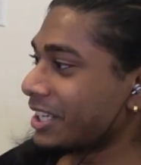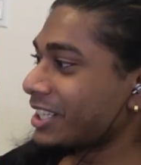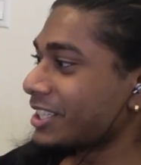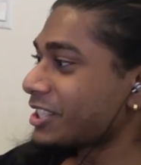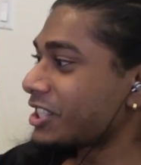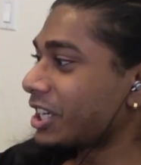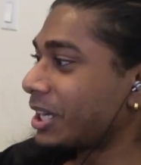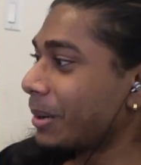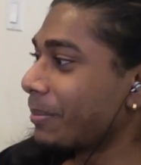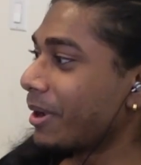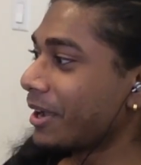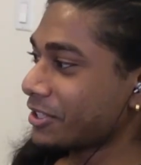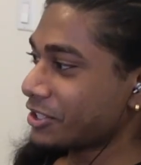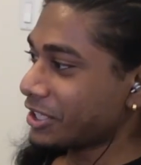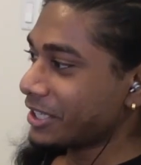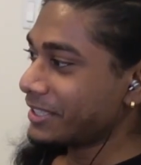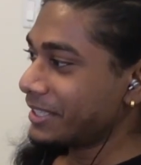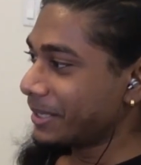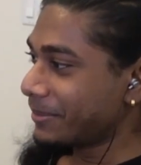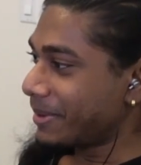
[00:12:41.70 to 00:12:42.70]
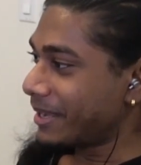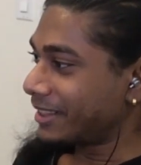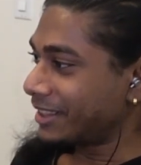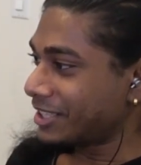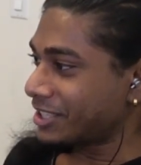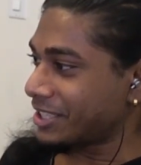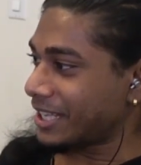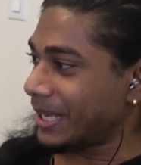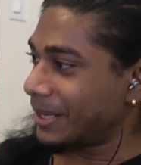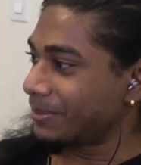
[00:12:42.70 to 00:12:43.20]
Sucka, Masuda didn't make
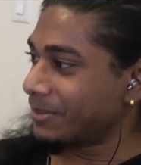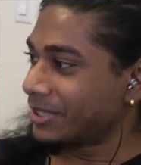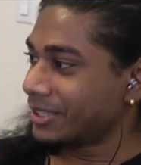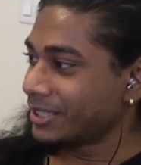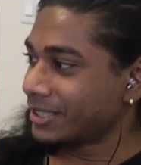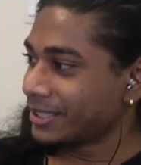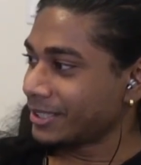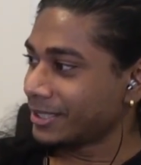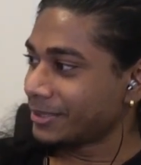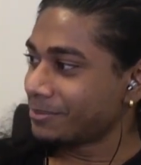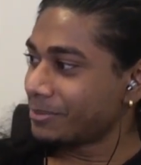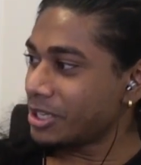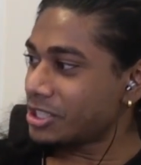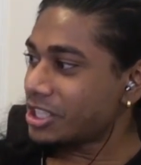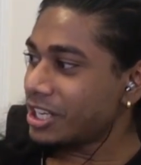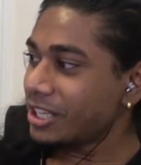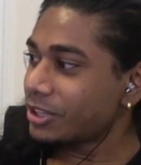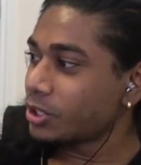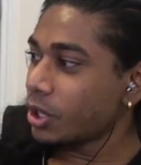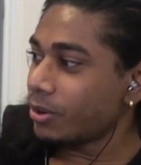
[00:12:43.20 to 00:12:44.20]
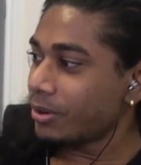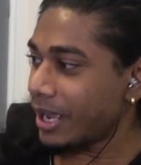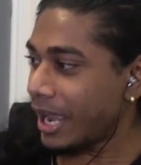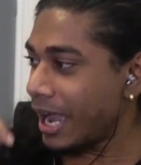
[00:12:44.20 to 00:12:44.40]
this game. Masuda don't,